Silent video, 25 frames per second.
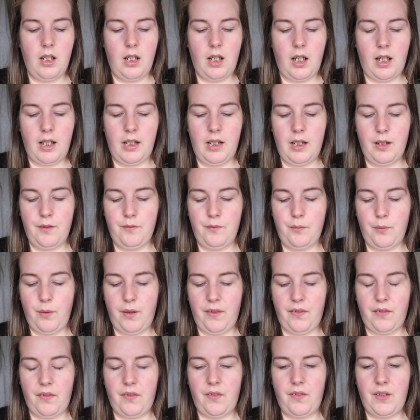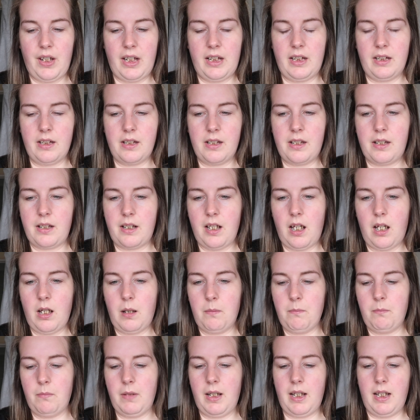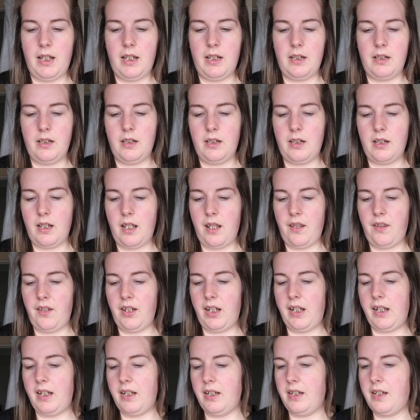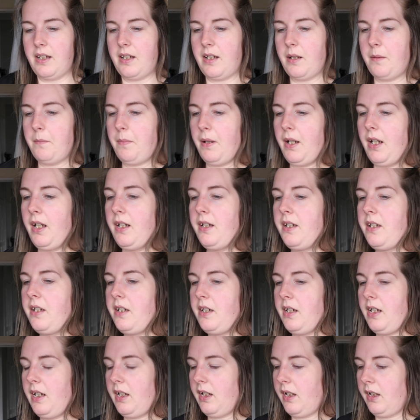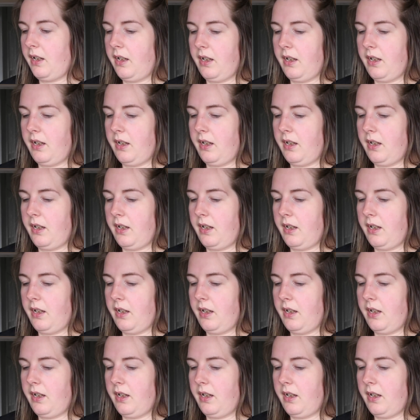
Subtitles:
I love when things come in these plastic